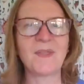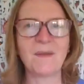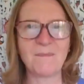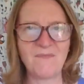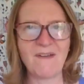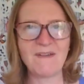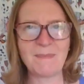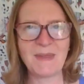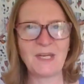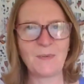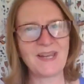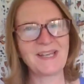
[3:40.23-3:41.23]
Very
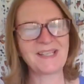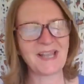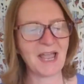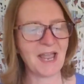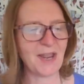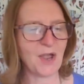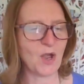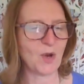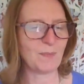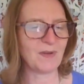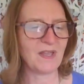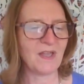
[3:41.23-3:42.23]
many ways, I
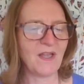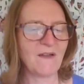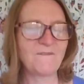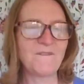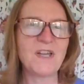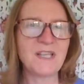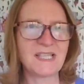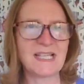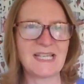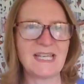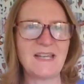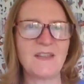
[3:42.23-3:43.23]
hope.
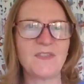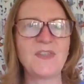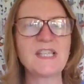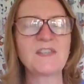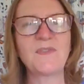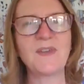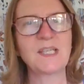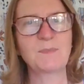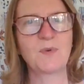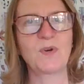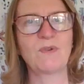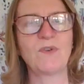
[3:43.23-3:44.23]
Firstly, this
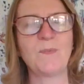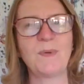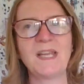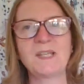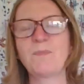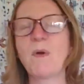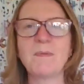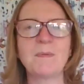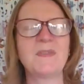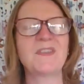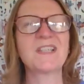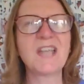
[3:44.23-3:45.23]
Facebook group is
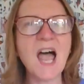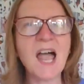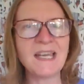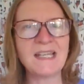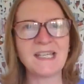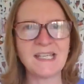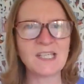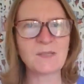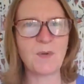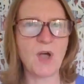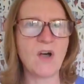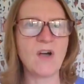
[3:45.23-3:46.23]
probably the
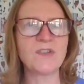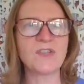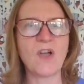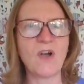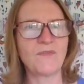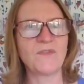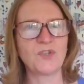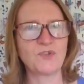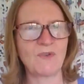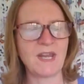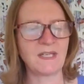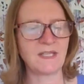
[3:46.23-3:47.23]
tiniest part of the
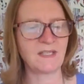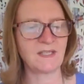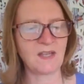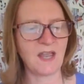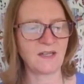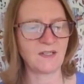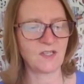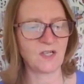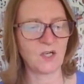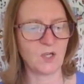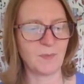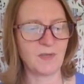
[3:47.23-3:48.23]
Training Designers
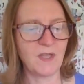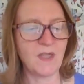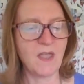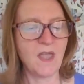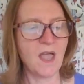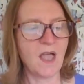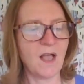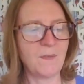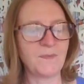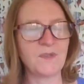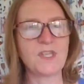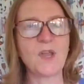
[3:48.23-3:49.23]
Club.
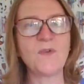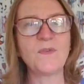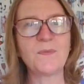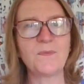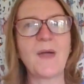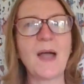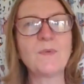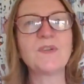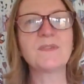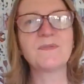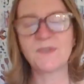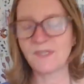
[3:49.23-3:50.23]
So I
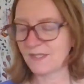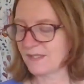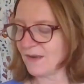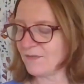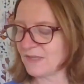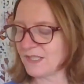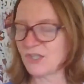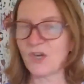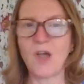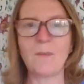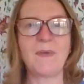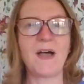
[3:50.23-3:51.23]
would definitely
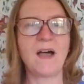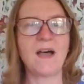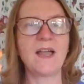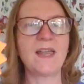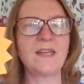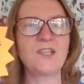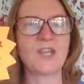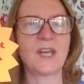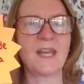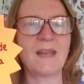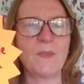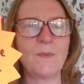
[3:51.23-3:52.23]
start by
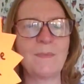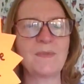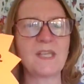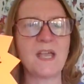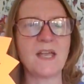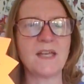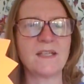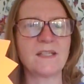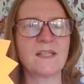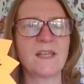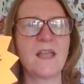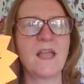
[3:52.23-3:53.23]
checking out the website.